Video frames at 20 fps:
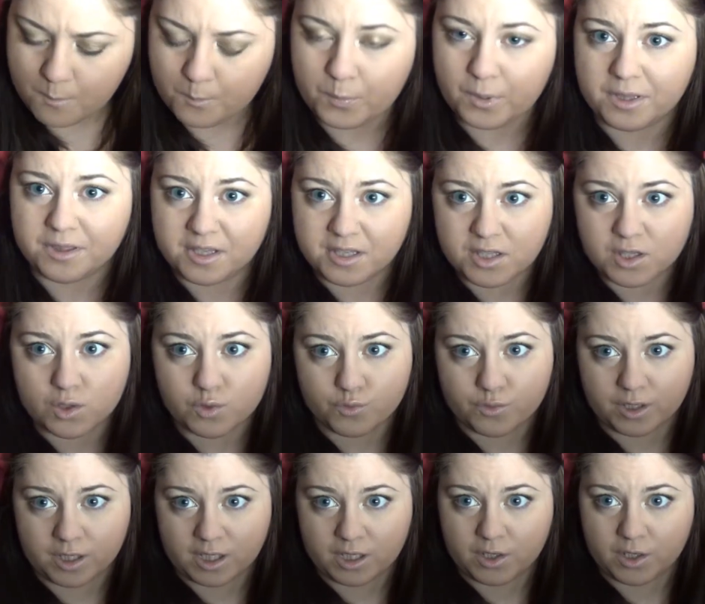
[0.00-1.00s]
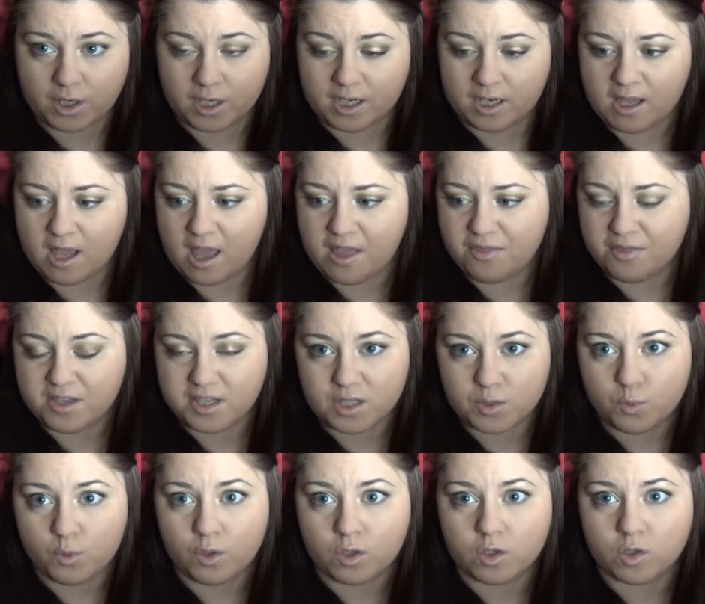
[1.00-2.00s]
But this is really good, and
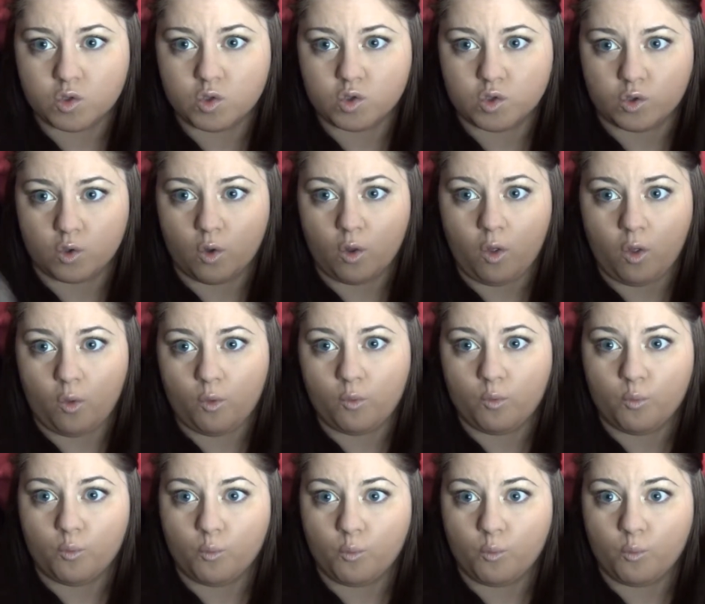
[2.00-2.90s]
this will control